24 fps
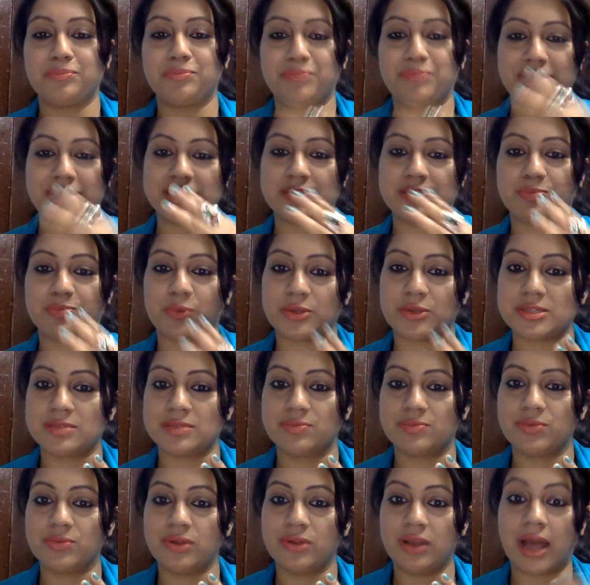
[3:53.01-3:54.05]
best
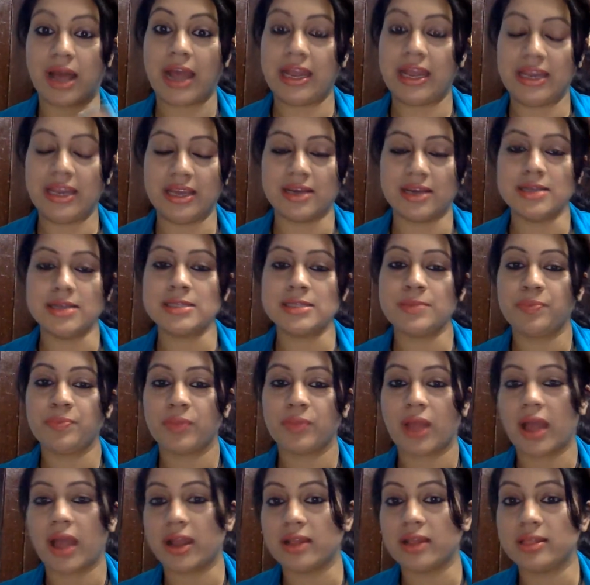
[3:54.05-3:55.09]
possible ideas
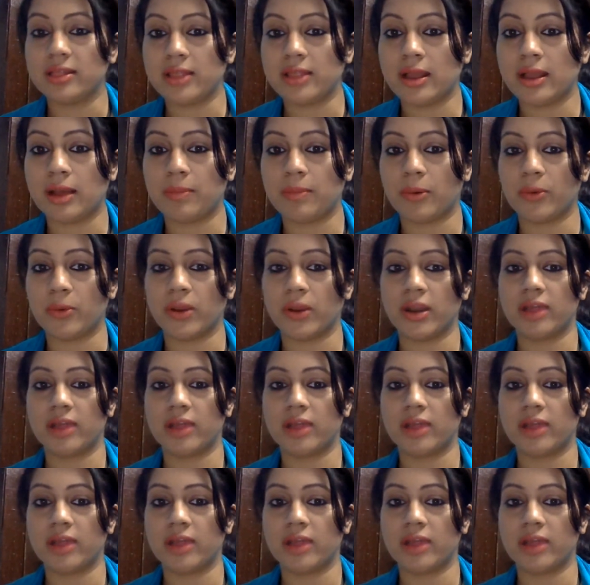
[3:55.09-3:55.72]
I can think about,